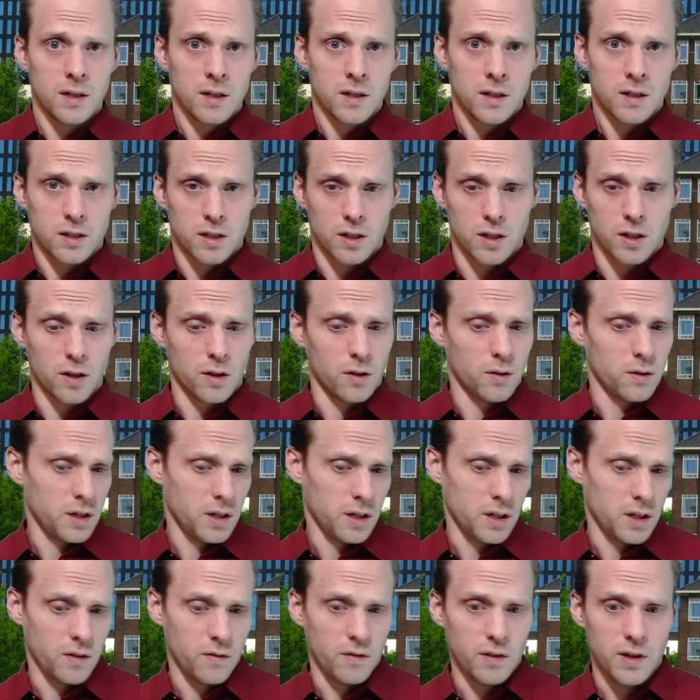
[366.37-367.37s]
So
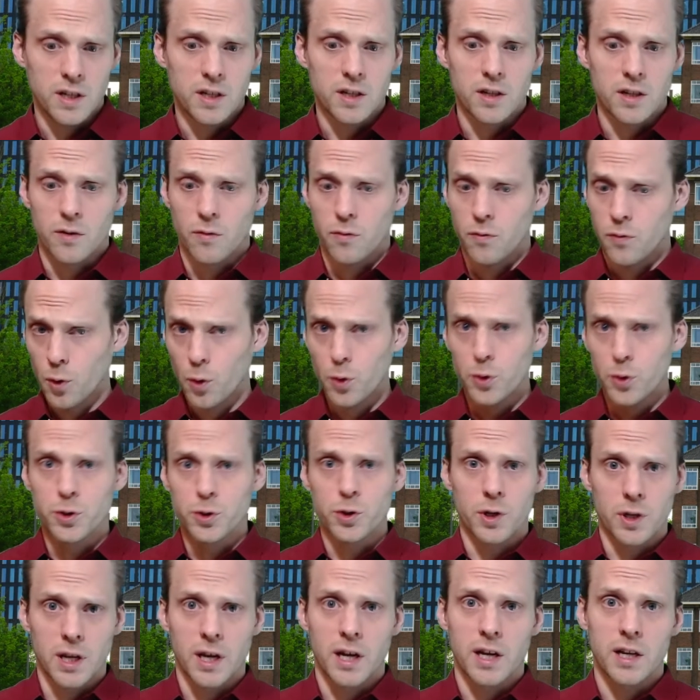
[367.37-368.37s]
uh, we need a full
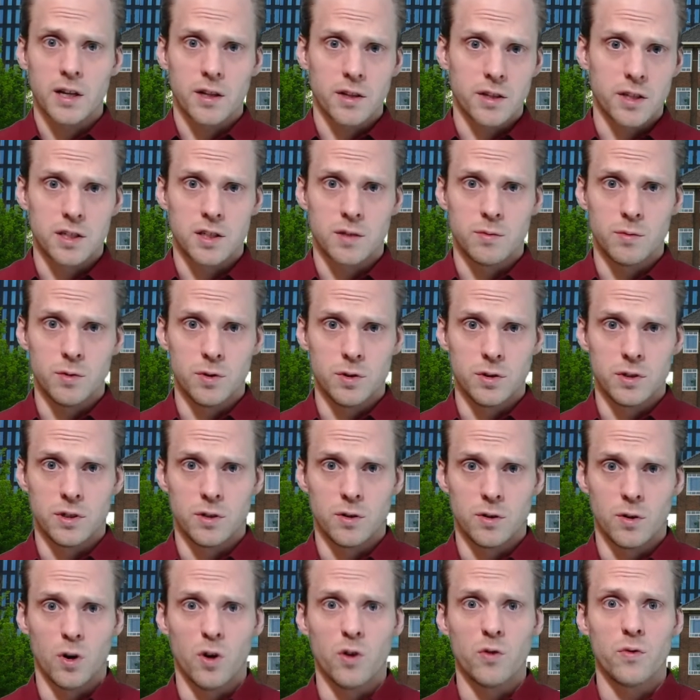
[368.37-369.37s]
joint Likert
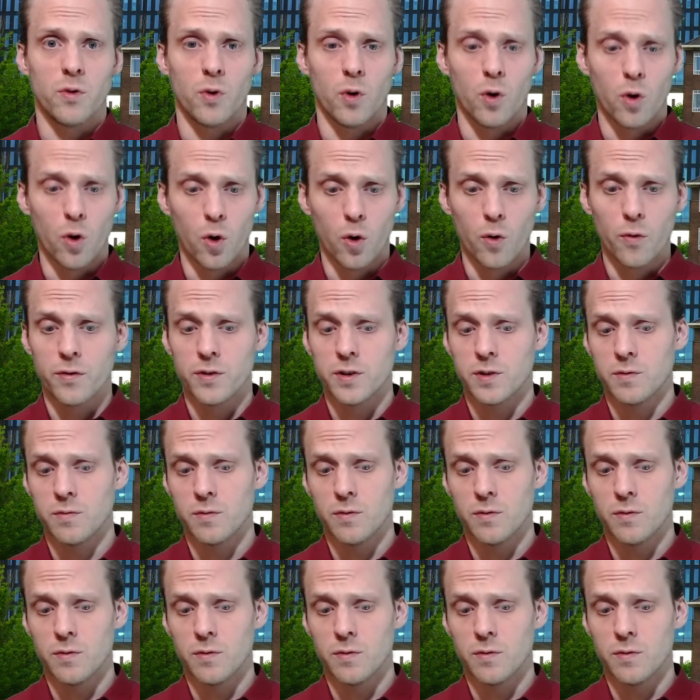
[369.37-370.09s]
distribution of all